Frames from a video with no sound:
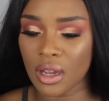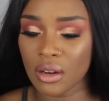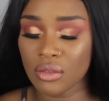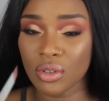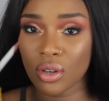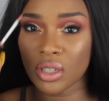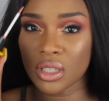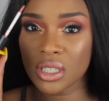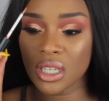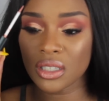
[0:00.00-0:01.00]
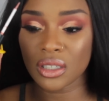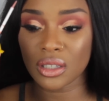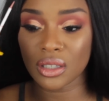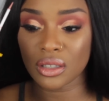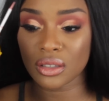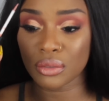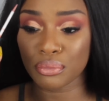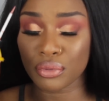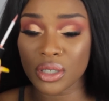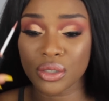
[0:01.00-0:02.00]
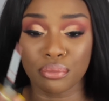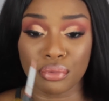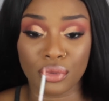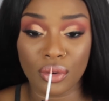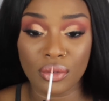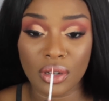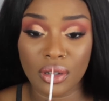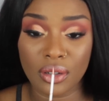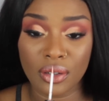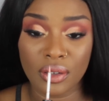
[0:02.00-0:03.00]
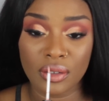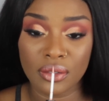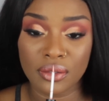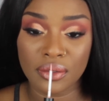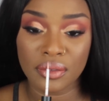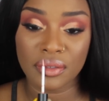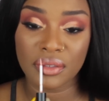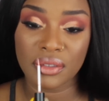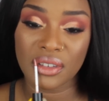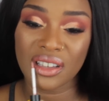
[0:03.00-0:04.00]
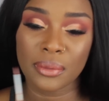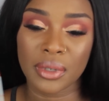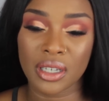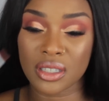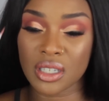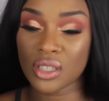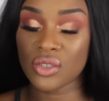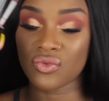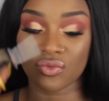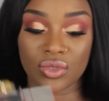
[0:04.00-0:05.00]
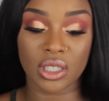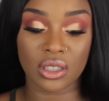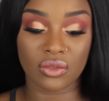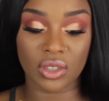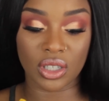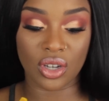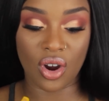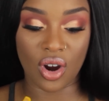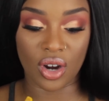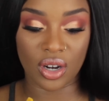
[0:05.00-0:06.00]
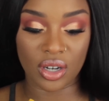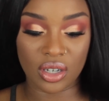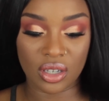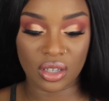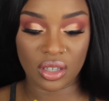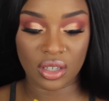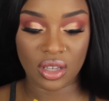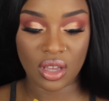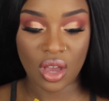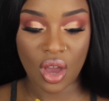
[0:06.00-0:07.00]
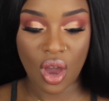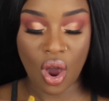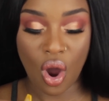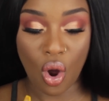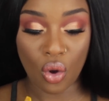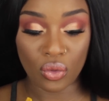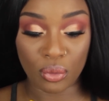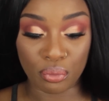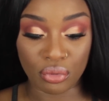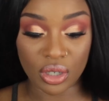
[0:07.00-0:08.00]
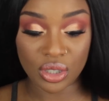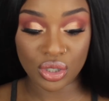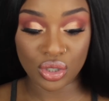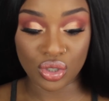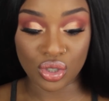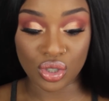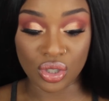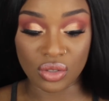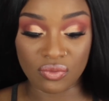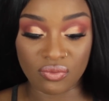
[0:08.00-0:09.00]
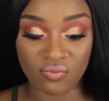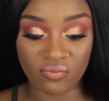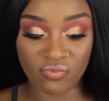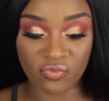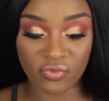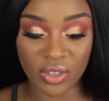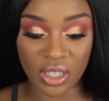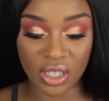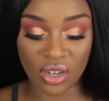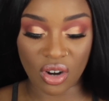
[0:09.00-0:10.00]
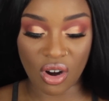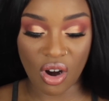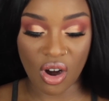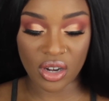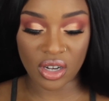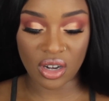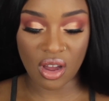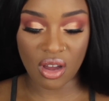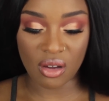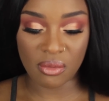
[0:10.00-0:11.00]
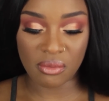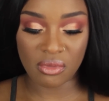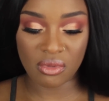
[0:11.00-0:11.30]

I don't know. It looks like the the brush broke because this is really really hard. Oh, the brush is just freaking hardened up.